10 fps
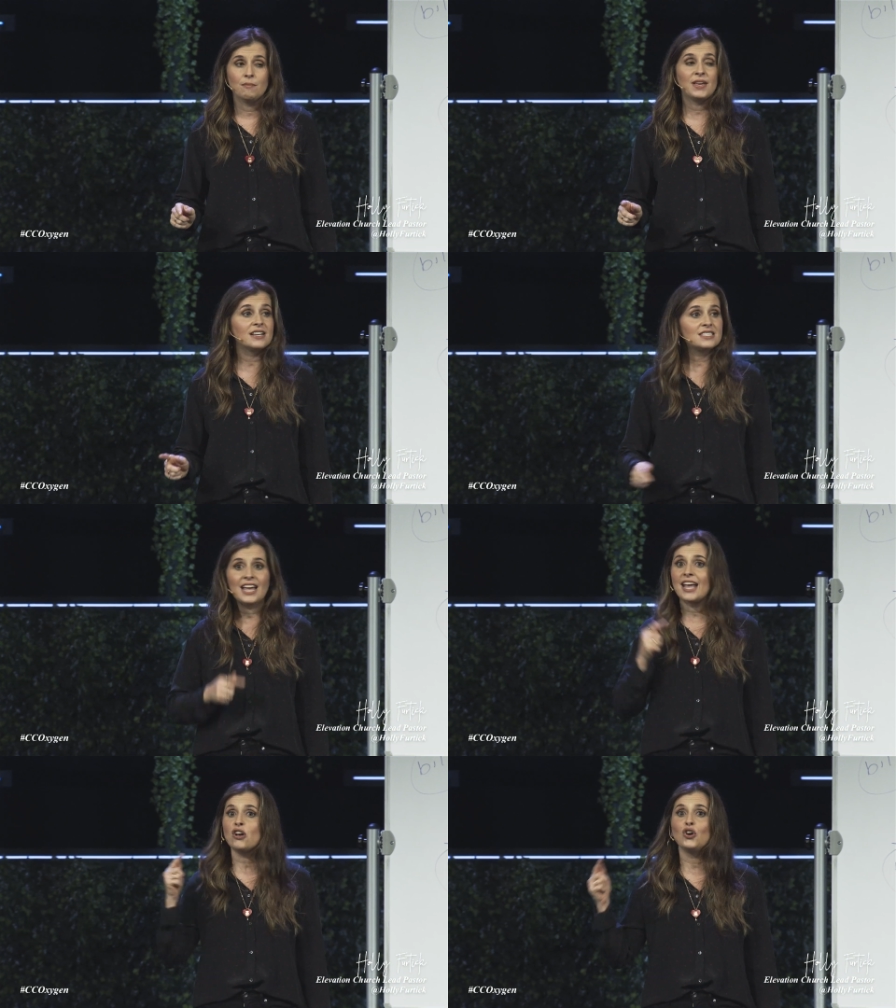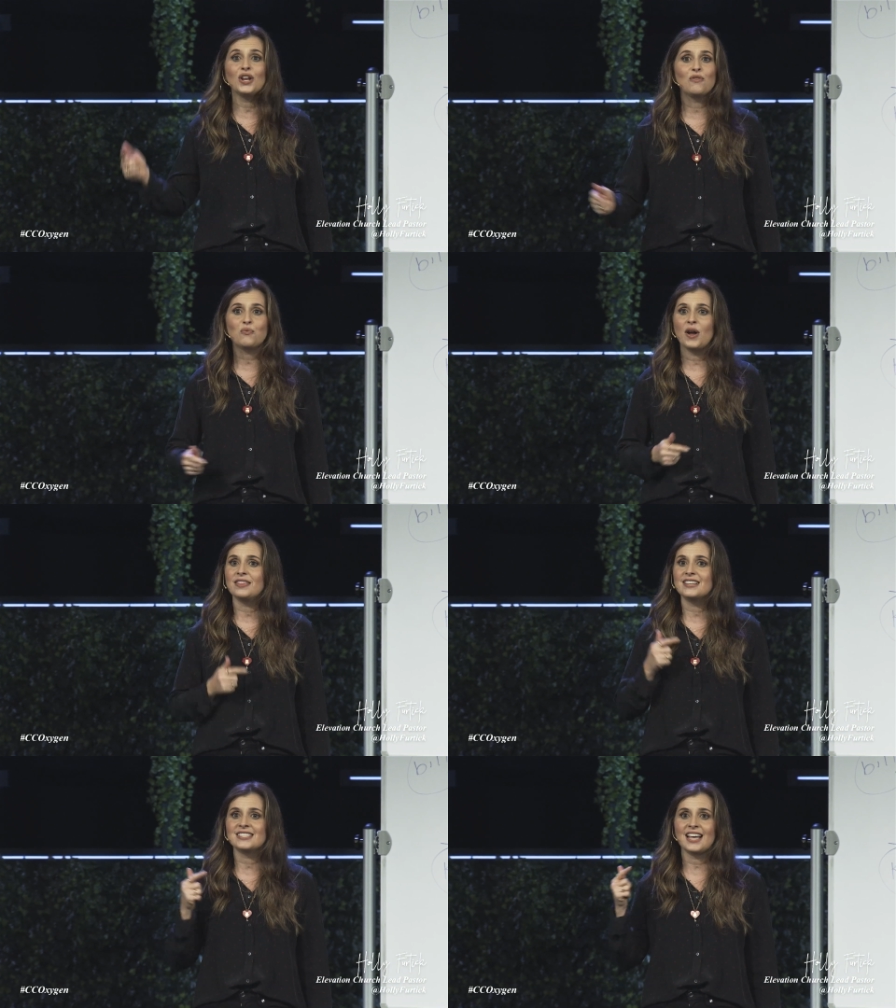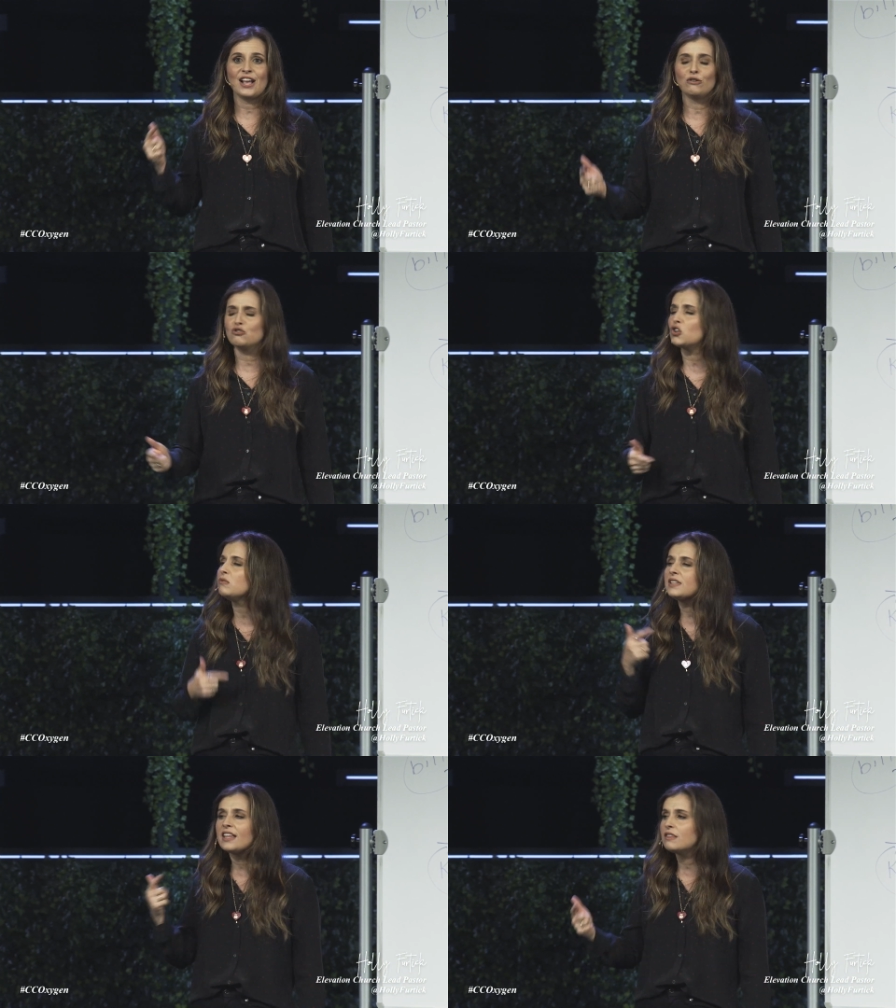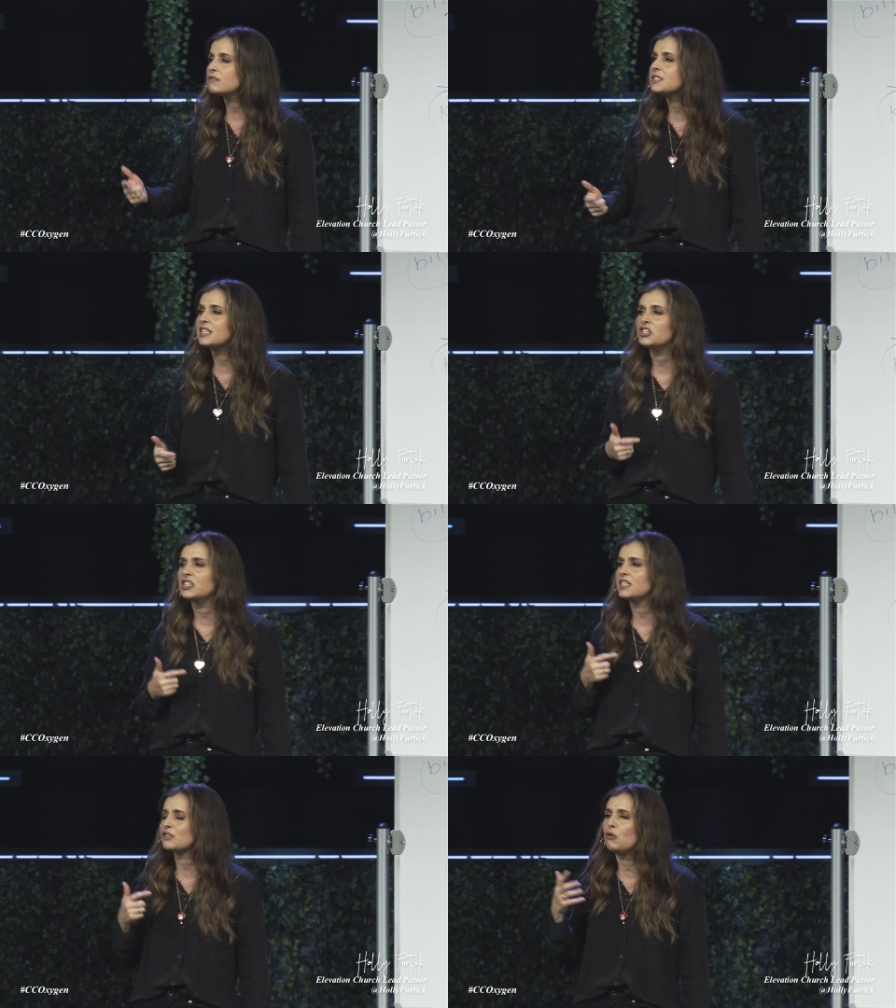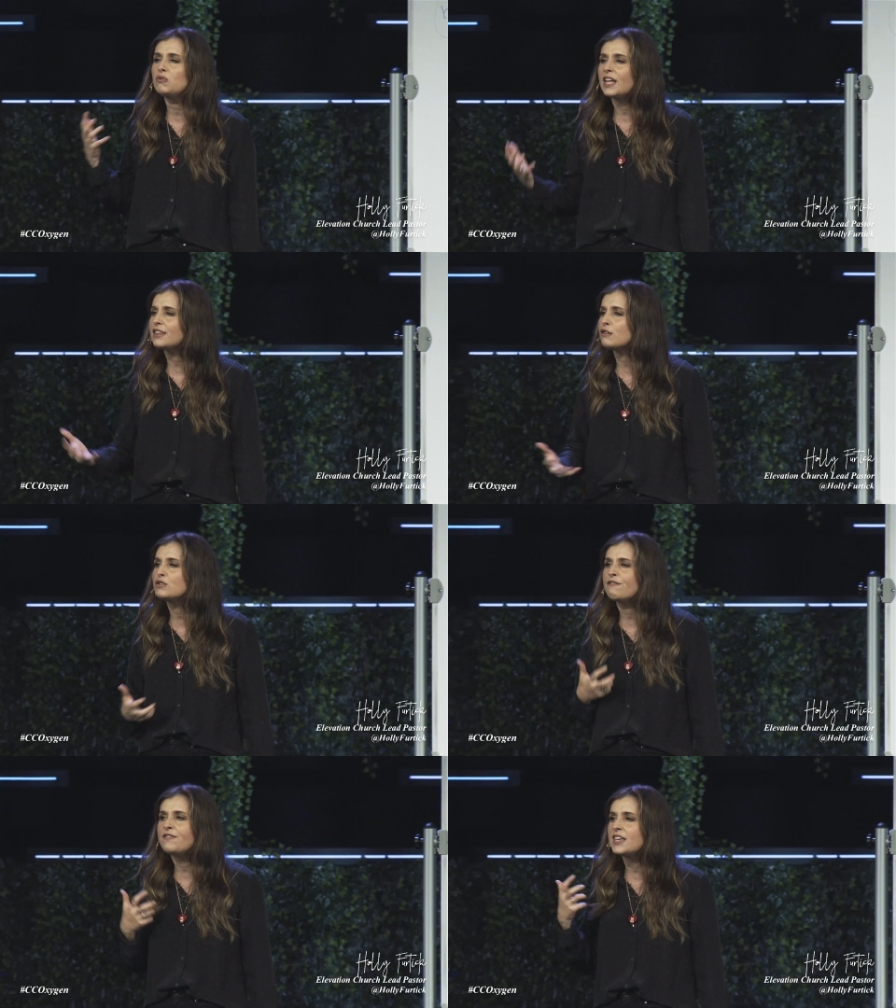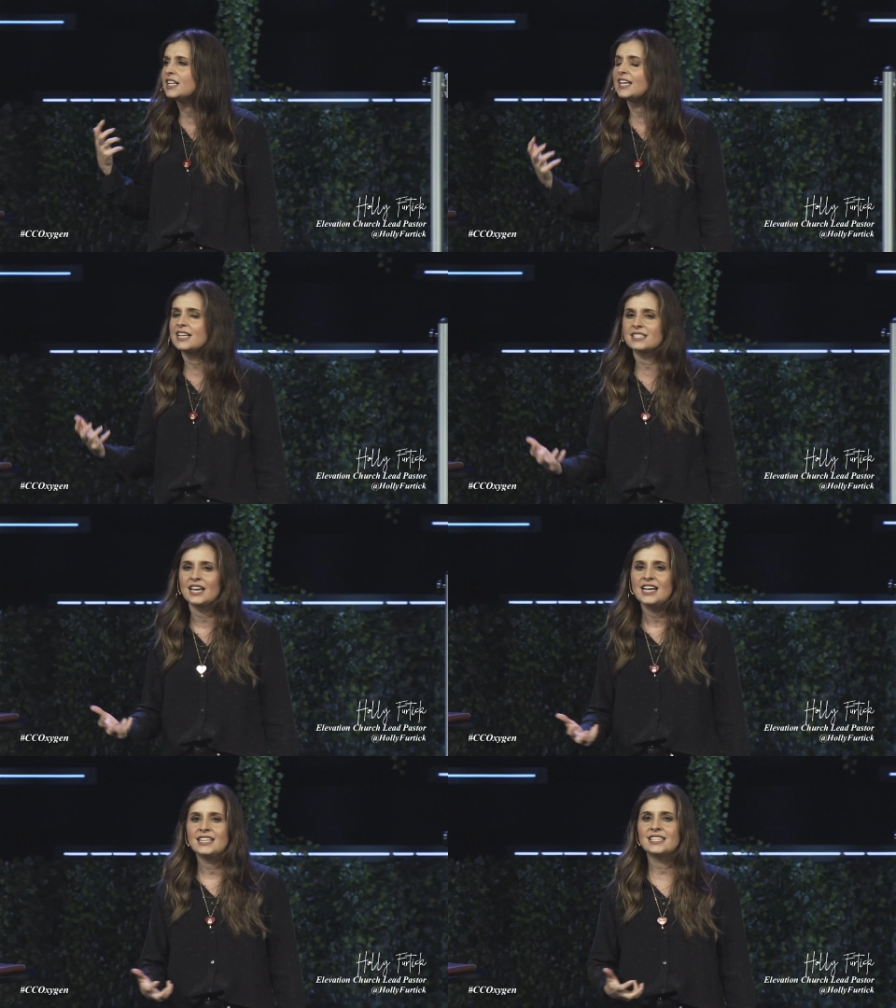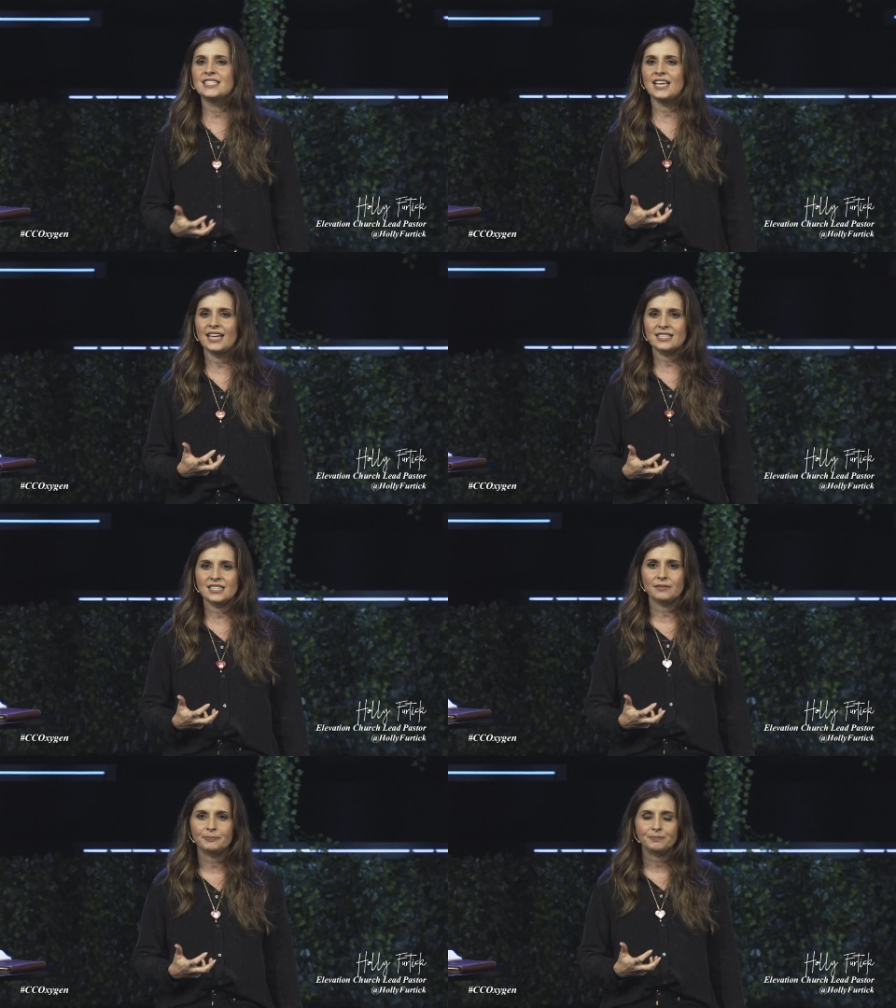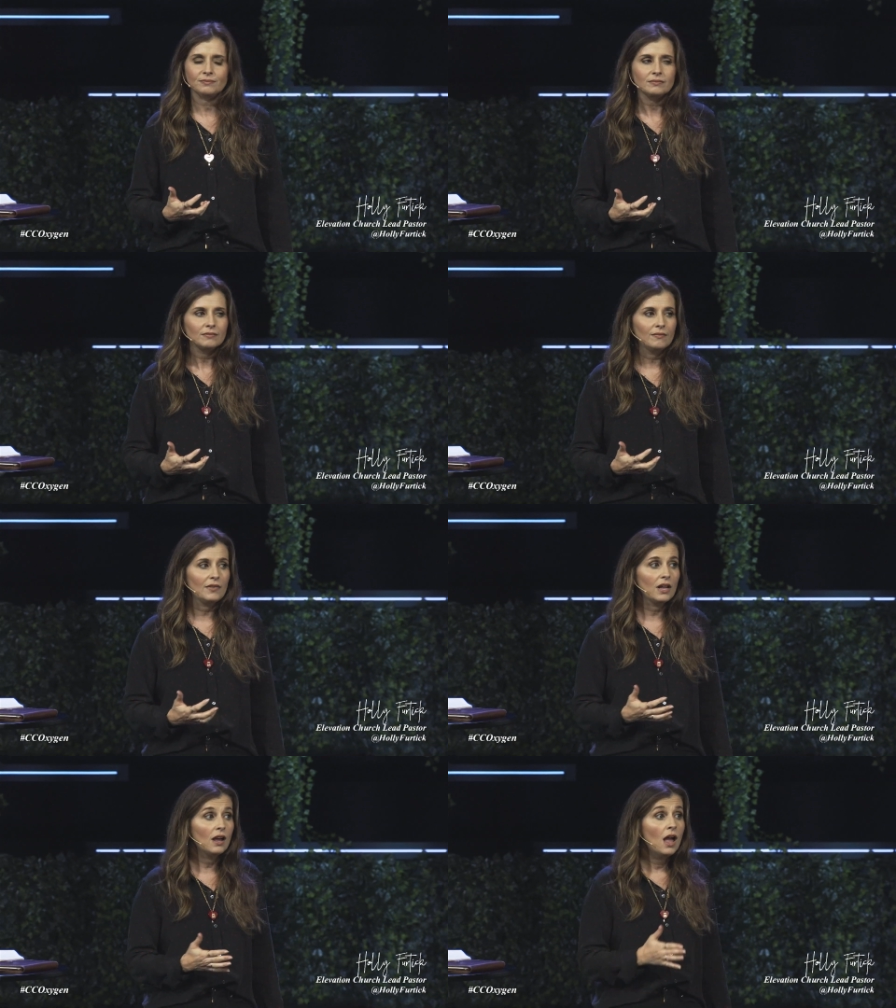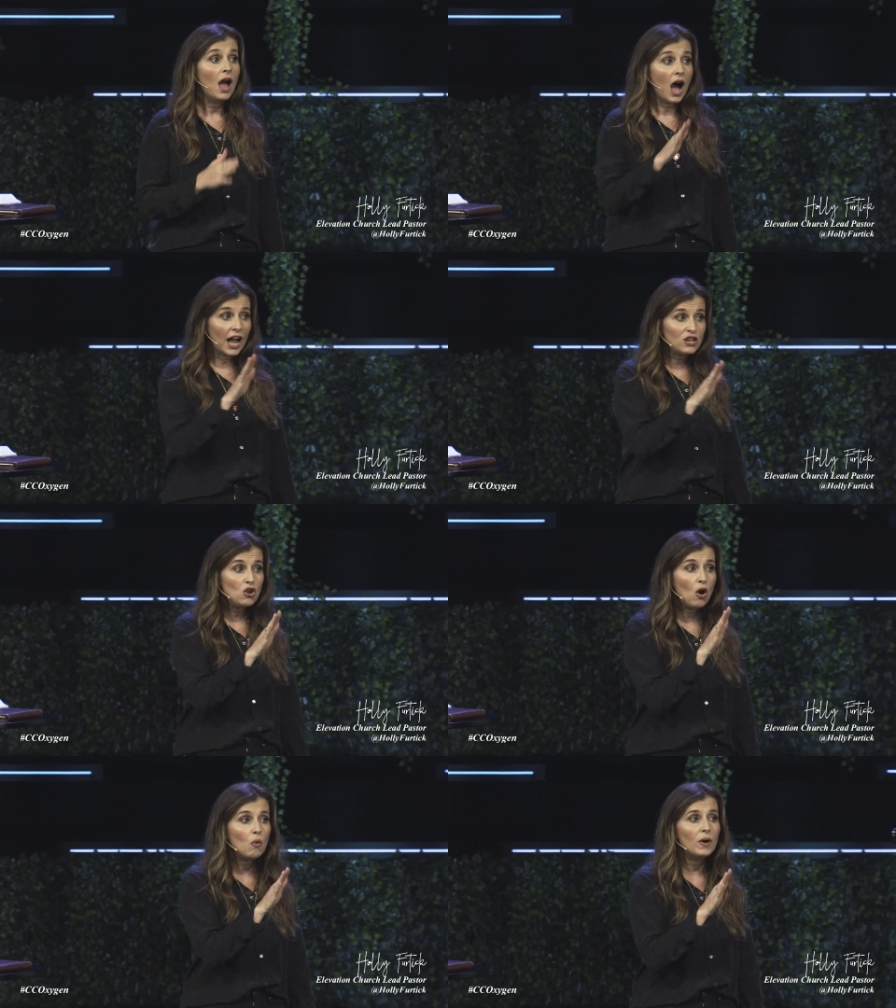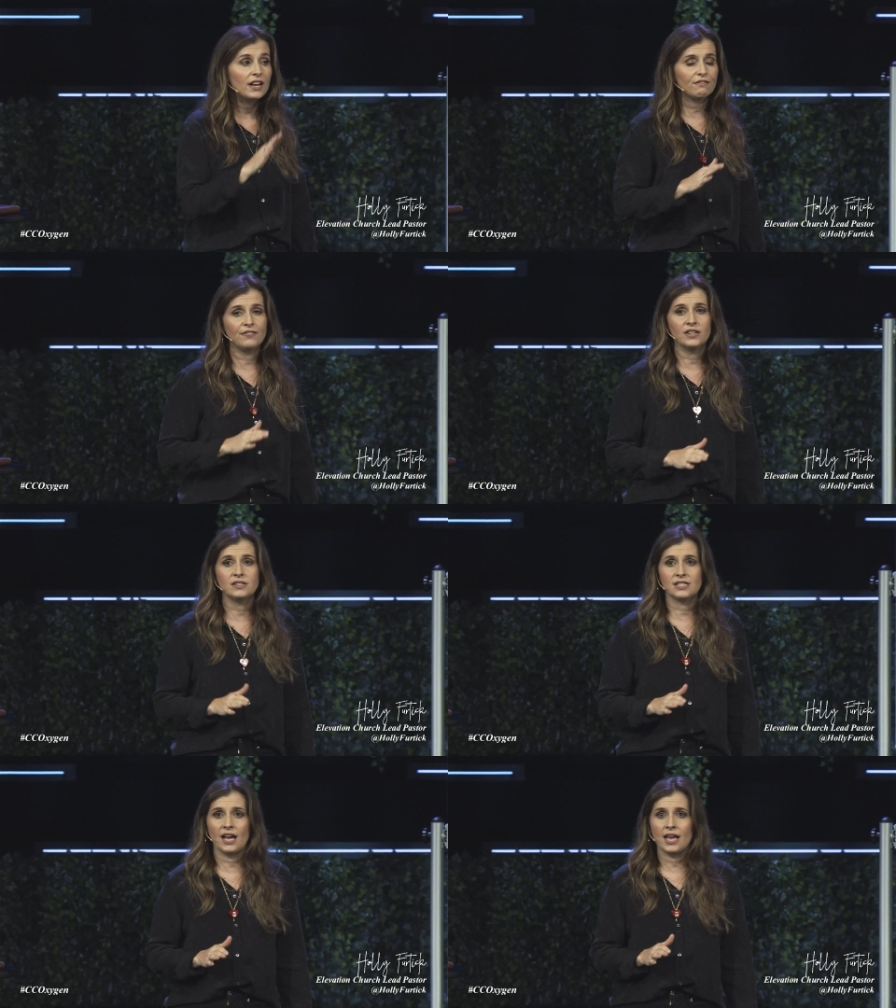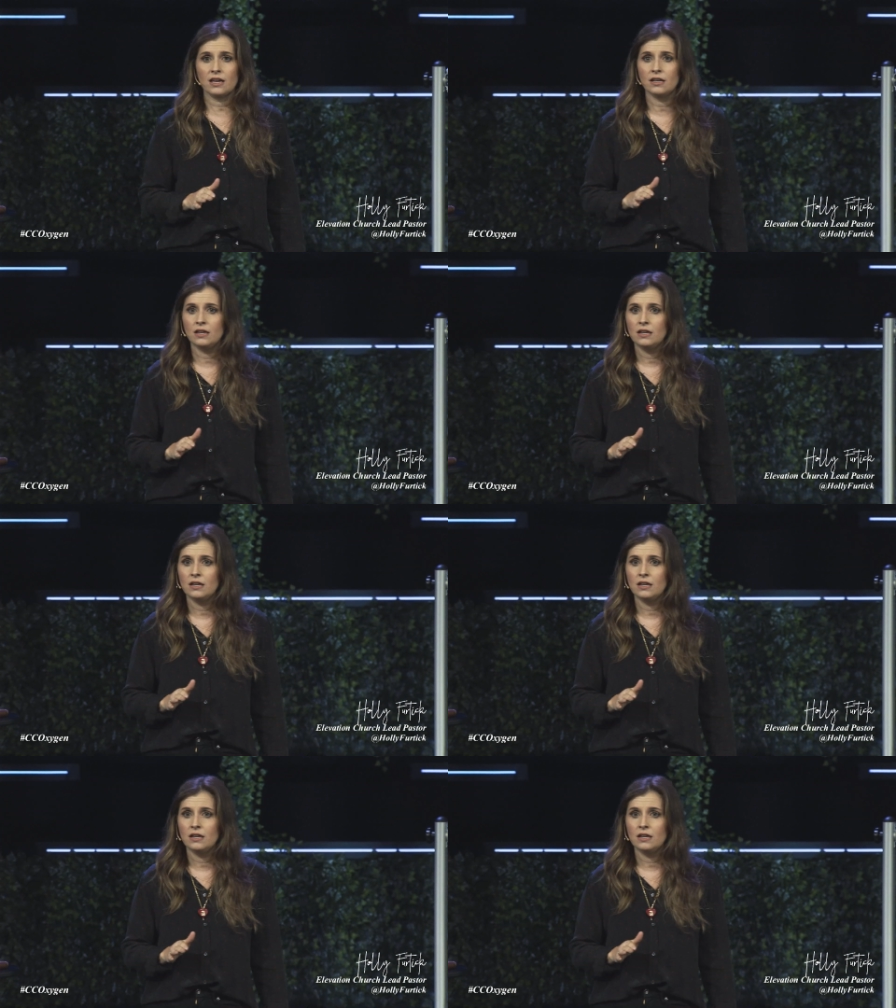Because they couldn't run the cycle. Don't let those dishes, don't let those feelings sit. I know what it feels like